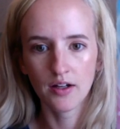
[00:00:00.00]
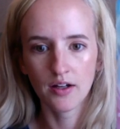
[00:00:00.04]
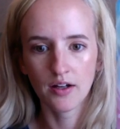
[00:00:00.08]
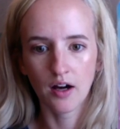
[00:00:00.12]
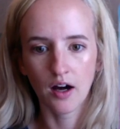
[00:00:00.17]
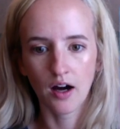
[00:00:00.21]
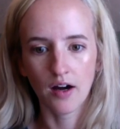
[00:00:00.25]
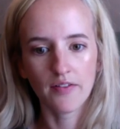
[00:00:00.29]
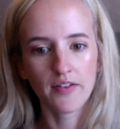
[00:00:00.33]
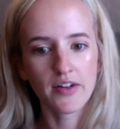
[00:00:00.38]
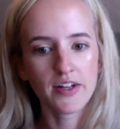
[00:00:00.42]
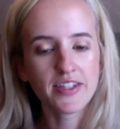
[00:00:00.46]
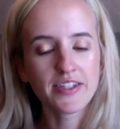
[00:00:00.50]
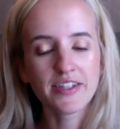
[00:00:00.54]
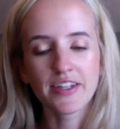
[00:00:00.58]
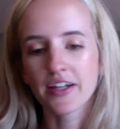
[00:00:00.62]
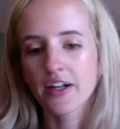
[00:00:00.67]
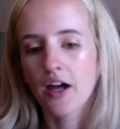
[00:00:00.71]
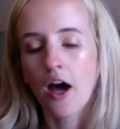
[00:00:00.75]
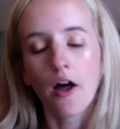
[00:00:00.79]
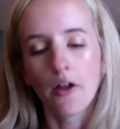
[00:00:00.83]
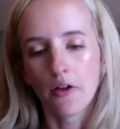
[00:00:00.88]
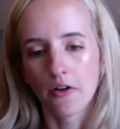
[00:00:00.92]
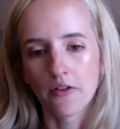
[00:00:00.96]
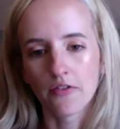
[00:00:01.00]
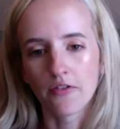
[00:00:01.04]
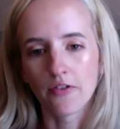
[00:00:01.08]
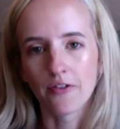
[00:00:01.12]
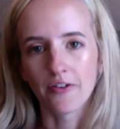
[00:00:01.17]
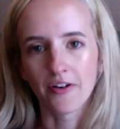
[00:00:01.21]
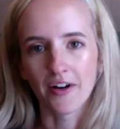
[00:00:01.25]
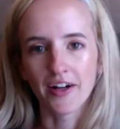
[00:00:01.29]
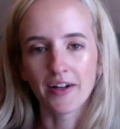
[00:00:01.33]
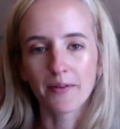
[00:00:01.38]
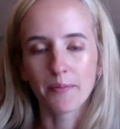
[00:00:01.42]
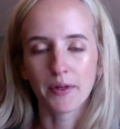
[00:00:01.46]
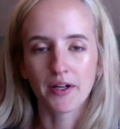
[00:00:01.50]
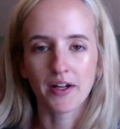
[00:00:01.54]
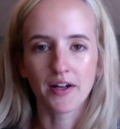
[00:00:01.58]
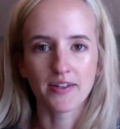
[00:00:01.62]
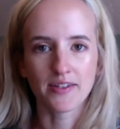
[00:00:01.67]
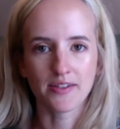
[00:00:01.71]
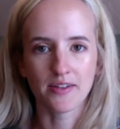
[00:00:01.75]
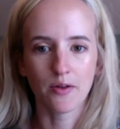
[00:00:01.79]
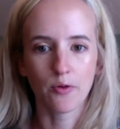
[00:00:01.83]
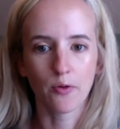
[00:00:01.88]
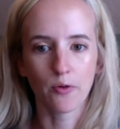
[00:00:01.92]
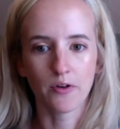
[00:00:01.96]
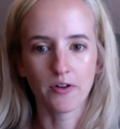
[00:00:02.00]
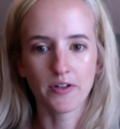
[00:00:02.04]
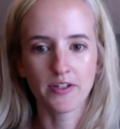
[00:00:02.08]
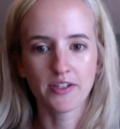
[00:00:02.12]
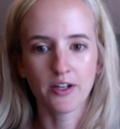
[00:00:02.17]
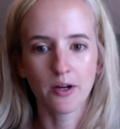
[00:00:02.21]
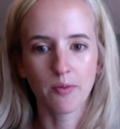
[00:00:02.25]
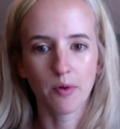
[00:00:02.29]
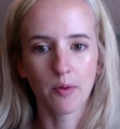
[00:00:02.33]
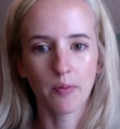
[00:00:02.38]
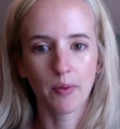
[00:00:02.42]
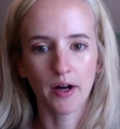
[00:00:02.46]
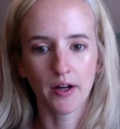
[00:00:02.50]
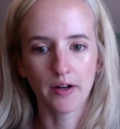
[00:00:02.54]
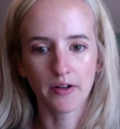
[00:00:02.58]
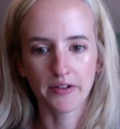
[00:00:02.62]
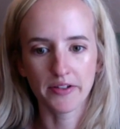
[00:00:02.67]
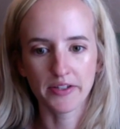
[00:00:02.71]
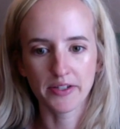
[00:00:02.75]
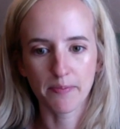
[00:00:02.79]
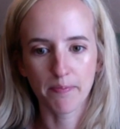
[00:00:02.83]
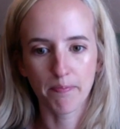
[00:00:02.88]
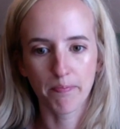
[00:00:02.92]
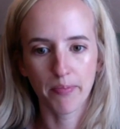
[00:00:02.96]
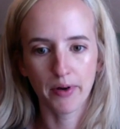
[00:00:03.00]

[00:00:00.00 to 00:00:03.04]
obviously colorful, right, because of the Aura-Soma bottles,